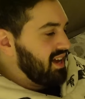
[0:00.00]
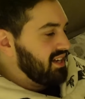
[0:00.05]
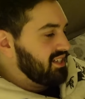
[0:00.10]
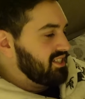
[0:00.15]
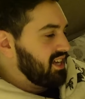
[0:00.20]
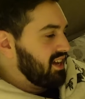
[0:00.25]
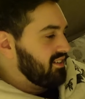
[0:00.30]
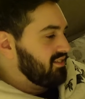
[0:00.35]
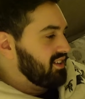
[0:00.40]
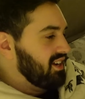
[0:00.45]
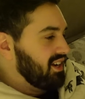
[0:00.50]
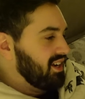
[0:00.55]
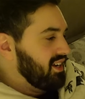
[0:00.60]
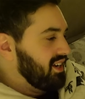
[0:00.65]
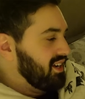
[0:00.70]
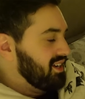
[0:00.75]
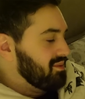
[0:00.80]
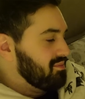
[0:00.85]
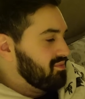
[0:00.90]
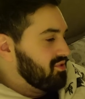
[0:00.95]
I definitely
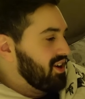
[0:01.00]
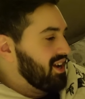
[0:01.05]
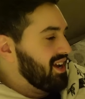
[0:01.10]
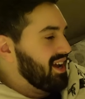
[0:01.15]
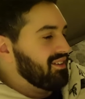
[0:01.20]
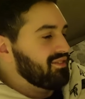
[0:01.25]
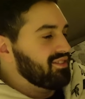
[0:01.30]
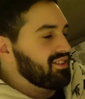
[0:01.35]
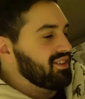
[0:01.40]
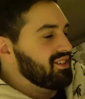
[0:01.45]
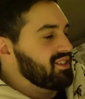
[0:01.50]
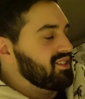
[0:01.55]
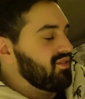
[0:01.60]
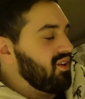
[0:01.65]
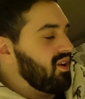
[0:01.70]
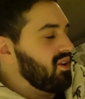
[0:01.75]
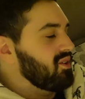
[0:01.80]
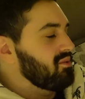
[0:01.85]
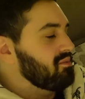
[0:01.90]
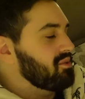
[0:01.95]
need a break after this
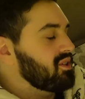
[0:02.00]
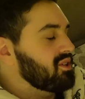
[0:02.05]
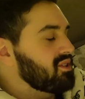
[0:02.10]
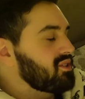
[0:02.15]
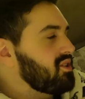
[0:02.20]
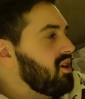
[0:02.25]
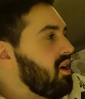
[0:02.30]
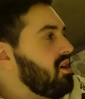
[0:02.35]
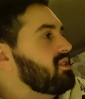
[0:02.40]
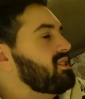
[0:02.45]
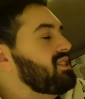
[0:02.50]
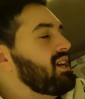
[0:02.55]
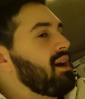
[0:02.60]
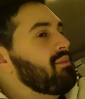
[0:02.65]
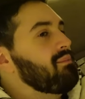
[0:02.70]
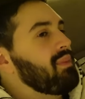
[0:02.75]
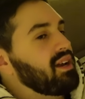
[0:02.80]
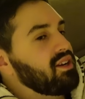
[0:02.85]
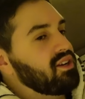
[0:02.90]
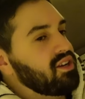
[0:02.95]
volume because god
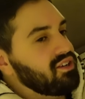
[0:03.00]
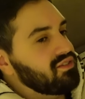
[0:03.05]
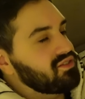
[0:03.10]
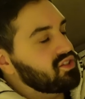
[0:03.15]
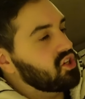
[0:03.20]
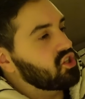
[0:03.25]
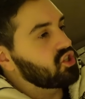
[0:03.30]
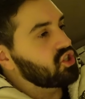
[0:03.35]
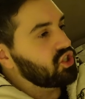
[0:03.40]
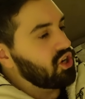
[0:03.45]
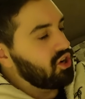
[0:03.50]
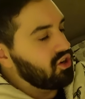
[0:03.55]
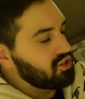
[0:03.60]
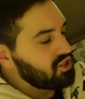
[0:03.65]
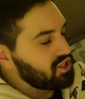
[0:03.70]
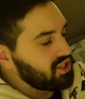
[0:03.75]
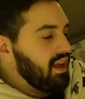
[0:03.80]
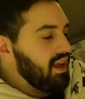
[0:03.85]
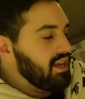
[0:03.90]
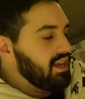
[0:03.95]
damn my nerves are
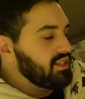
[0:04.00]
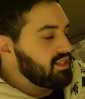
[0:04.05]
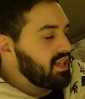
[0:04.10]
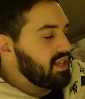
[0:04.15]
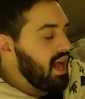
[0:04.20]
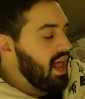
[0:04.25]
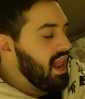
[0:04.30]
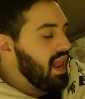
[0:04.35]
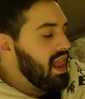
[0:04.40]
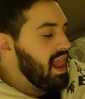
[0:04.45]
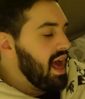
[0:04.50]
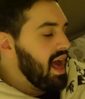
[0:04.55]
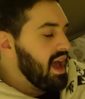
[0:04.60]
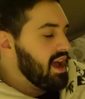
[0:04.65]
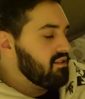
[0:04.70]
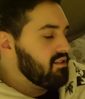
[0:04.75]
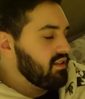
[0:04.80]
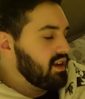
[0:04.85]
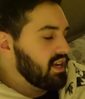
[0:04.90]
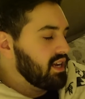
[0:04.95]
shot. It's
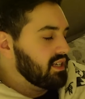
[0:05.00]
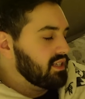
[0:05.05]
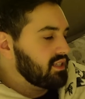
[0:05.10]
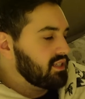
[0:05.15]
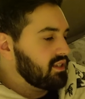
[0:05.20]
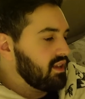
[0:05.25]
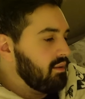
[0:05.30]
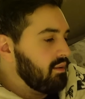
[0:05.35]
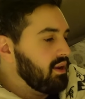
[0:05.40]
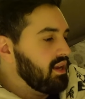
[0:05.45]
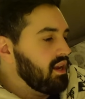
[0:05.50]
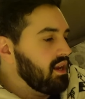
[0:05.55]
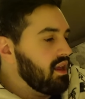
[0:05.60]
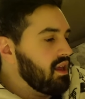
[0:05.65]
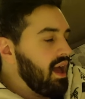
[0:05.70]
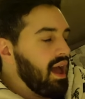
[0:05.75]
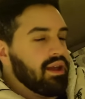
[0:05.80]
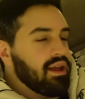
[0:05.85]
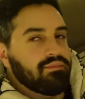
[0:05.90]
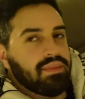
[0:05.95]
hilarious. I mean,
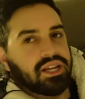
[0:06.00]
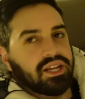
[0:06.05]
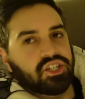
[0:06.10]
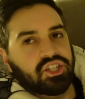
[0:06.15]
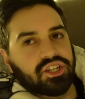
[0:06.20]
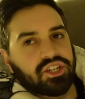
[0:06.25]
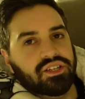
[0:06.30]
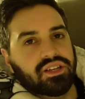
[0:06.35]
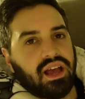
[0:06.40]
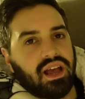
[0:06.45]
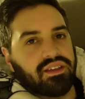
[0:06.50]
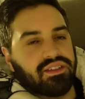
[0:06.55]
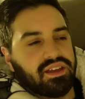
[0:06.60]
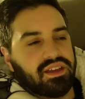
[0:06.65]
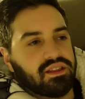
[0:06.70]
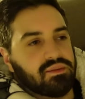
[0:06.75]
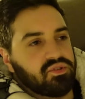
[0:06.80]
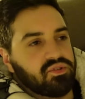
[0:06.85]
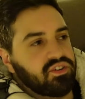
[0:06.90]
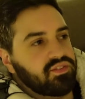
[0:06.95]
I mentioned, I think
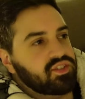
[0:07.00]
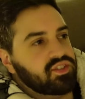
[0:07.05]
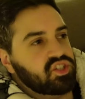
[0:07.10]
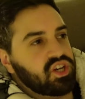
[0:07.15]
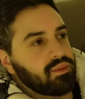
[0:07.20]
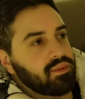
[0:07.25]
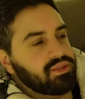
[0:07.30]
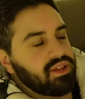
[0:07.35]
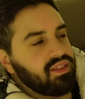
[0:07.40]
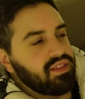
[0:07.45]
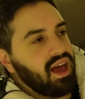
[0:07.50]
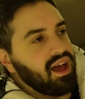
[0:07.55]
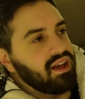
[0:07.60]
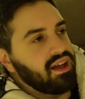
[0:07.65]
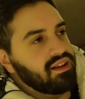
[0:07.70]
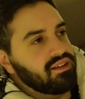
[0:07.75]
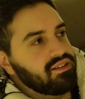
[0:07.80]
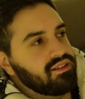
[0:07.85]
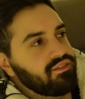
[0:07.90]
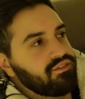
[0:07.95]
in the previous chapter, that
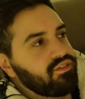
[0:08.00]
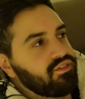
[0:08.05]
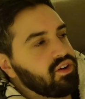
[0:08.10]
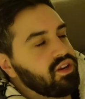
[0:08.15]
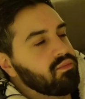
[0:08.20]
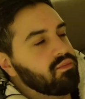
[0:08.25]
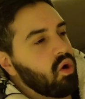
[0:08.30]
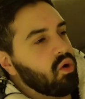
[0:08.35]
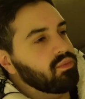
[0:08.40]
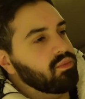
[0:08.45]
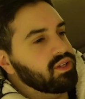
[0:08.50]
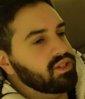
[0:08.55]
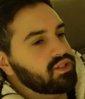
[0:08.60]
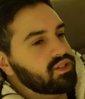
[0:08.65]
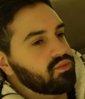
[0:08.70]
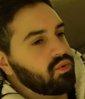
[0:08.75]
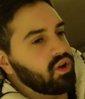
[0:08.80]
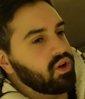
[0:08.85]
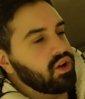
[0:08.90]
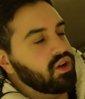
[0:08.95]
funny
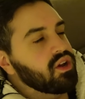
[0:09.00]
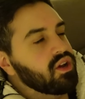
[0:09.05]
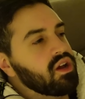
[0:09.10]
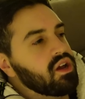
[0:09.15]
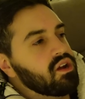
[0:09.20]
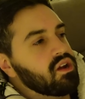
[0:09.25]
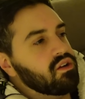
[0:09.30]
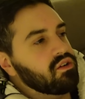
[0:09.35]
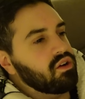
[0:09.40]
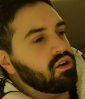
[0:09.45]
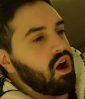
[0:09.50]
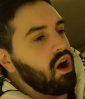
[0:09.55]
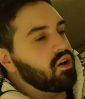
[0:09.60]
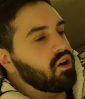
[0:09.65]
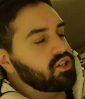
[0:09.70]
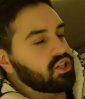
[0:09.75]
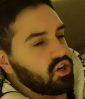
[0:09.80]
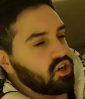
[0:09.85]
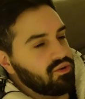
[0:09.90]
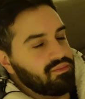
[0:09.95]
moments were
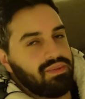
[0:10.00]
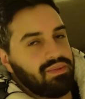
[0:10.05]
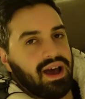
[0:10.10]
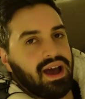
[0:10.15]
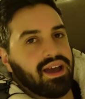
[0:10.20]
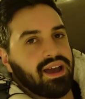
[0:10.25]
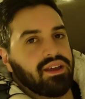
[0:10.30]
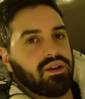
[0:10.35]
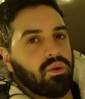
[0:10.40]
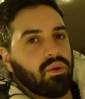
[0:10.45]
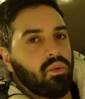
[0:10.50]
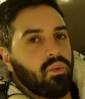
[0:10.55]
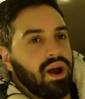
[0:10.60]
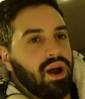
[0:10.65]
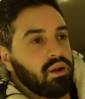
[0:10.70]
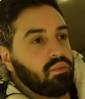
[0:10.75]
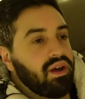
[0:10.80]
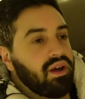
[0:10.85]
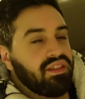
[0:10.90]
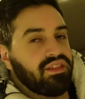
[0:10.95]
hard to come by
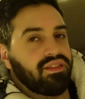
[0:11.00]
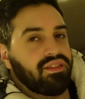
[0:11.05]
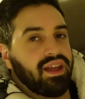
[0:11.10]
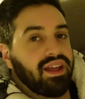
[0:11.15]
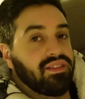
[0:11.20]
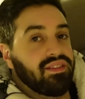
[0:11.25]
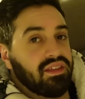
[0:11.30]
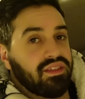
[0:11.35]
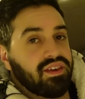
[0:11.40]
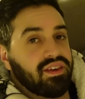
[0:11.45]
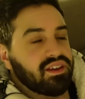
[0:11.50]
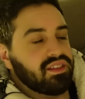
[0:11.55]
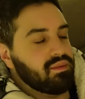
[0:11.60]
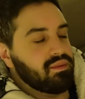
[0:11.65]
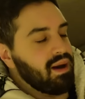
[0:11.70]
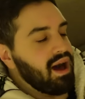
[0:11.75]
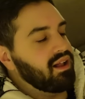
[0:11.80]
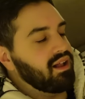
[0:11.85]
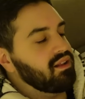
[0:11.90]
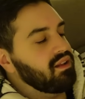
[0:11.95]
while we're in the thick of the
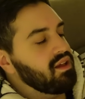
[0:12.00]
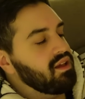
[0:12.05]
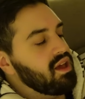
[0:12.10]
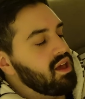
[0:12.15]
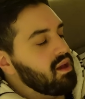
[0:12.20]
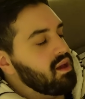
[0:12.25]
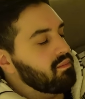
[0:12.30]
battle.